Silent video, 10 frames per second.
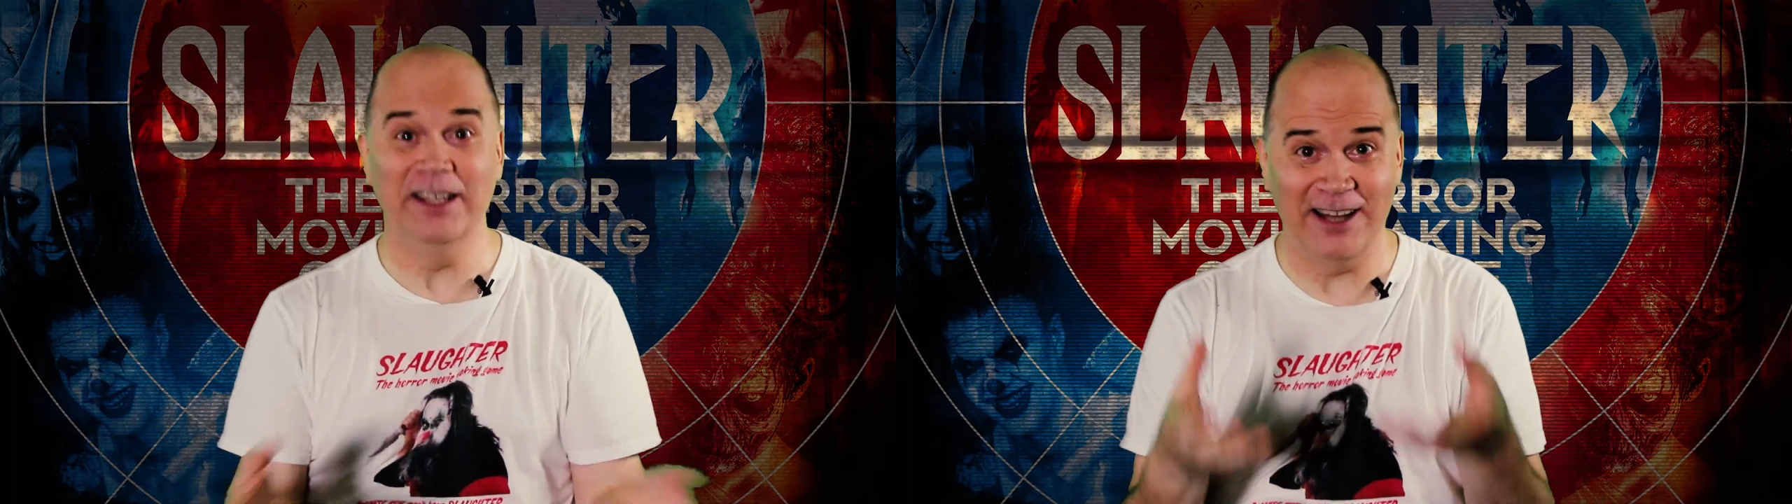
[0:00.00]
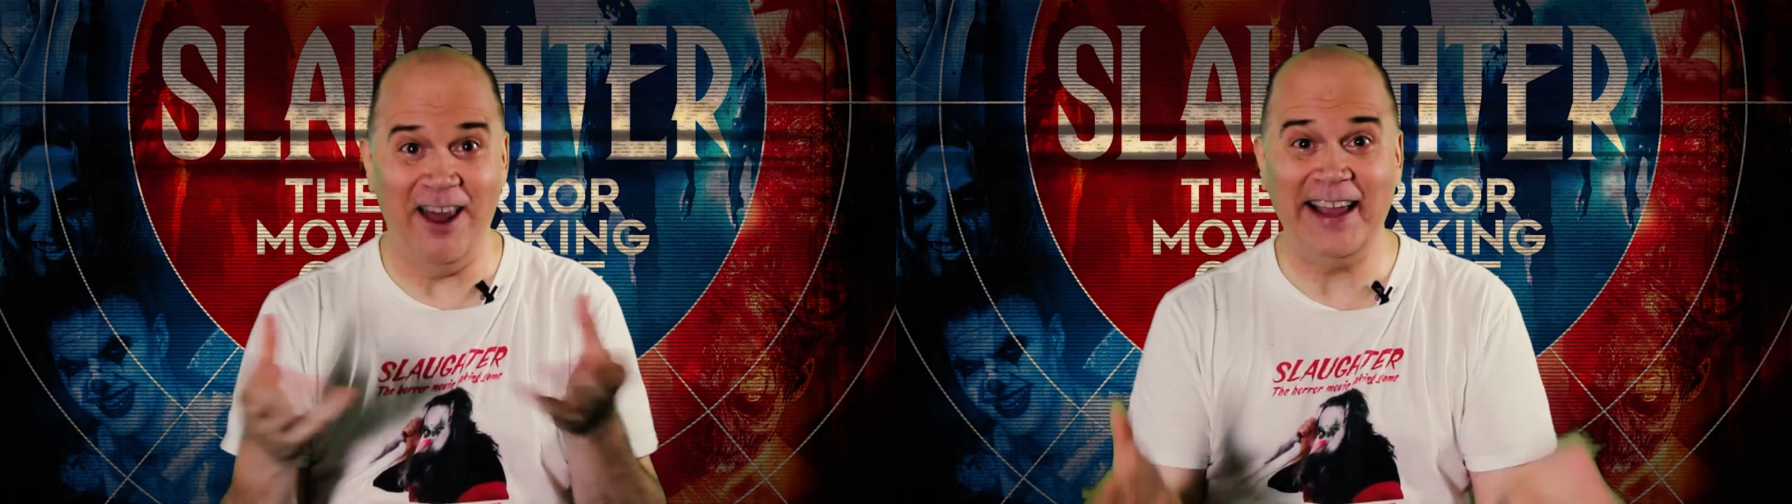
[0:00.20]

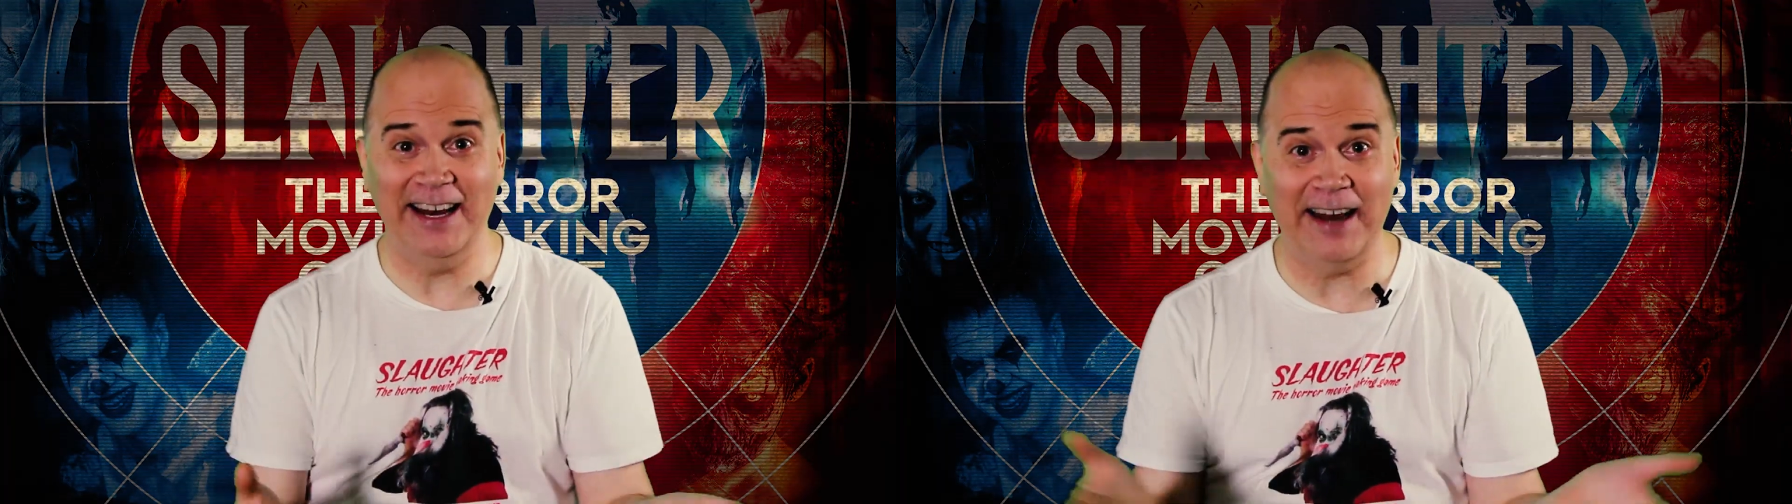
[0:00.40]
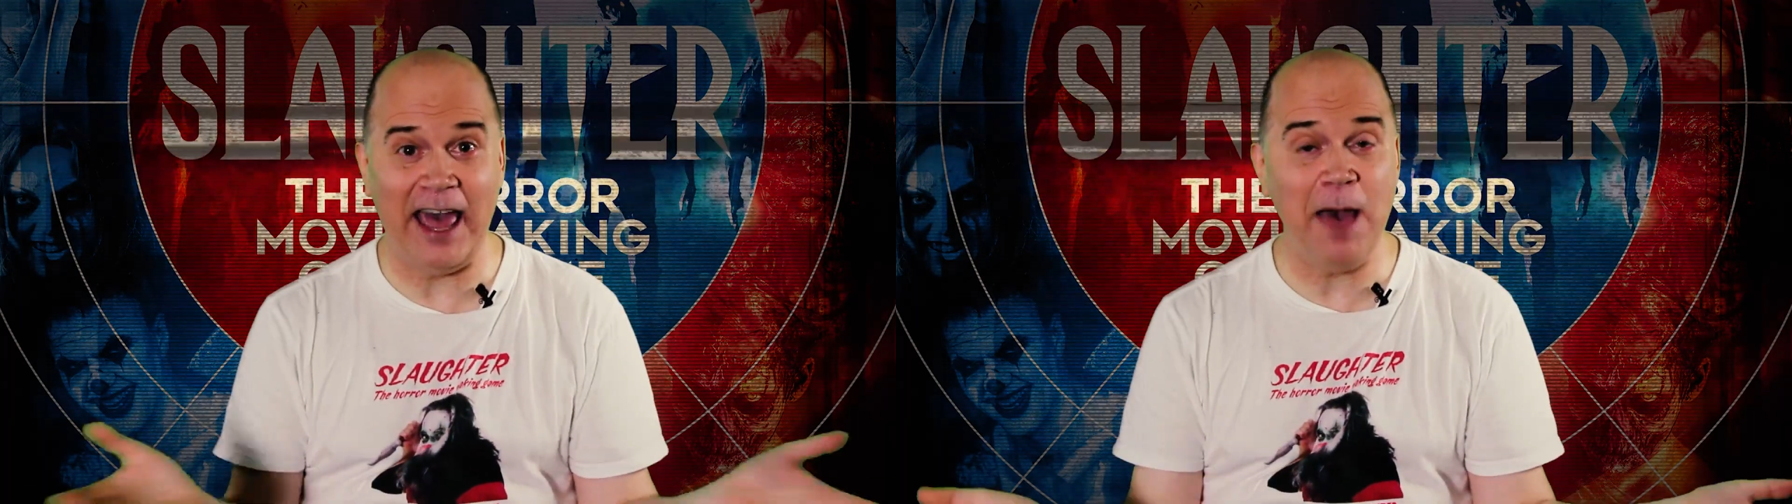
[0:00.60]
is
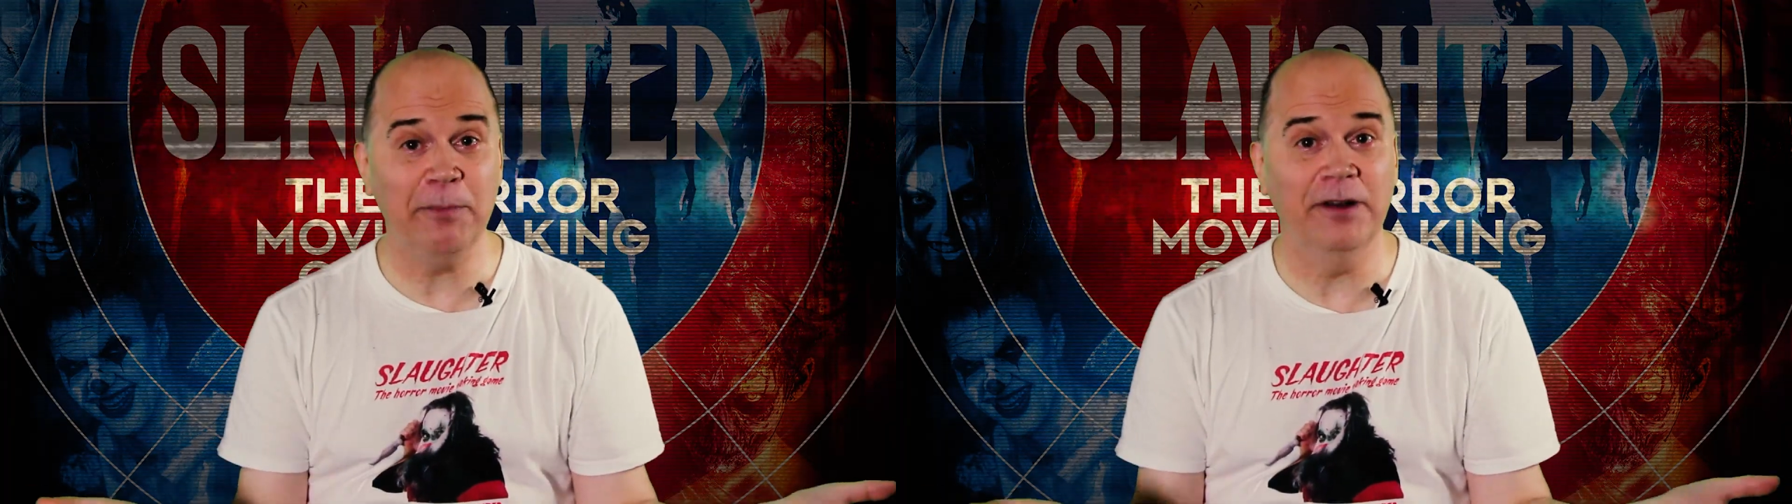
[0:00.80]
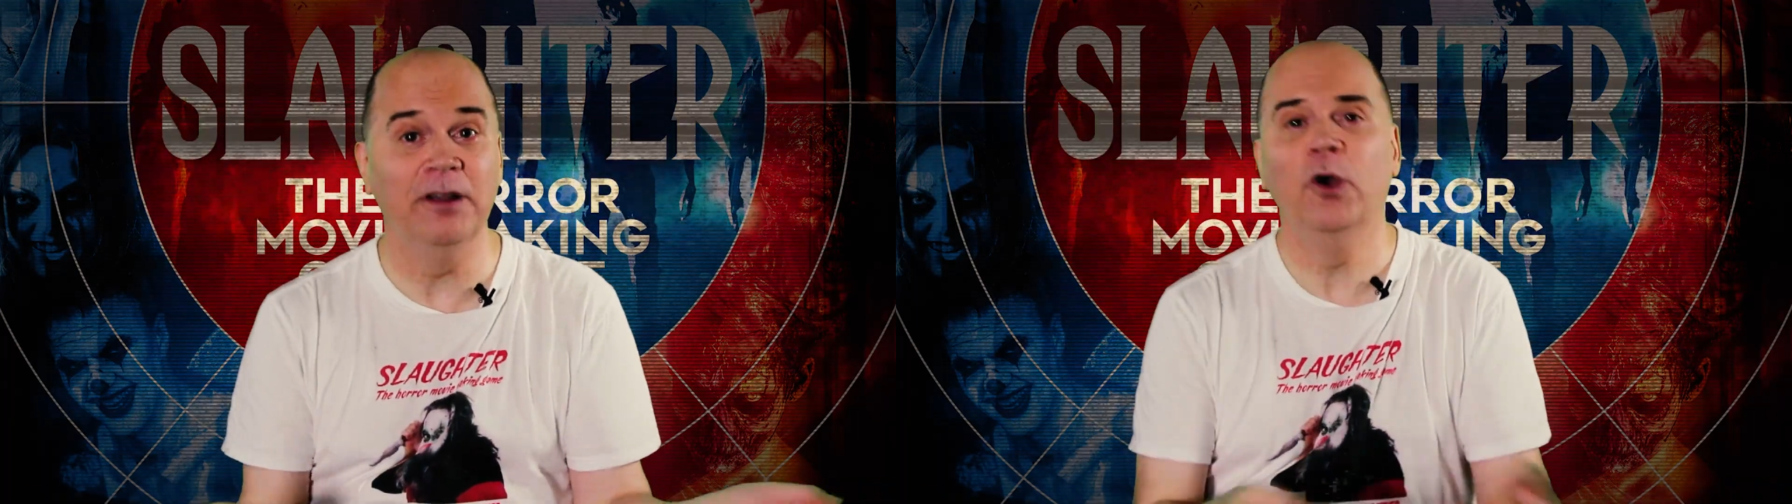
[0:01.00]
likely to
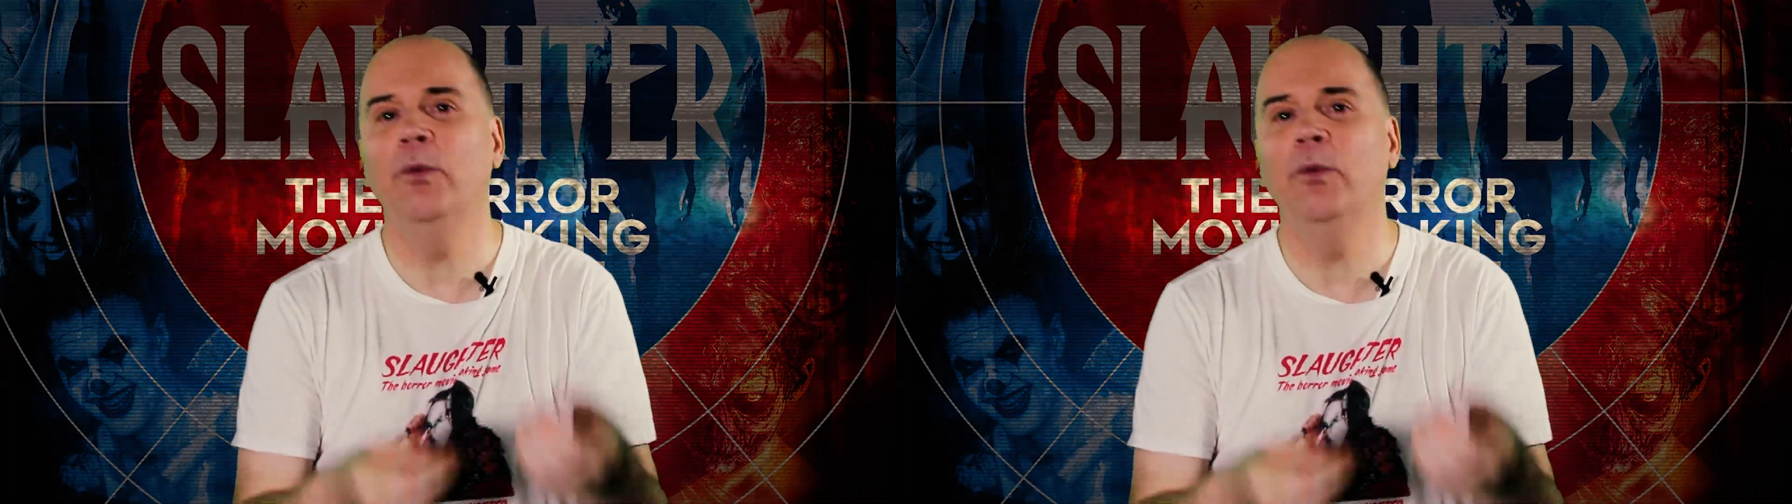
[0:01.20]
happen.